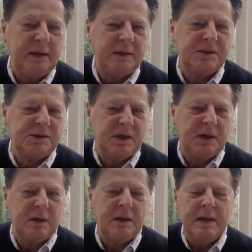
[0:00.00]
It's
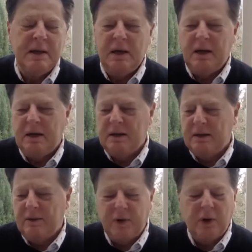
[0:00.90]

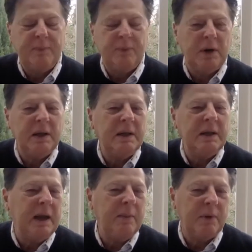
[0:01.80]
a very pretty
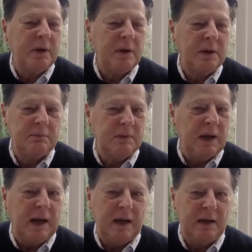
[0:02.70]
neighborhood,
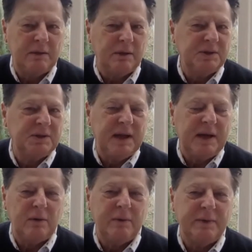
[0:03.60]
looks
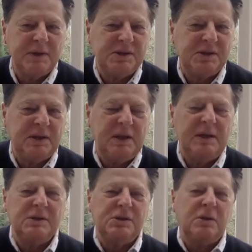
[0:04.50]
down over the city
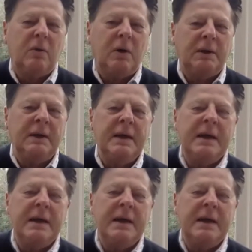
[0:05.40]
and so on.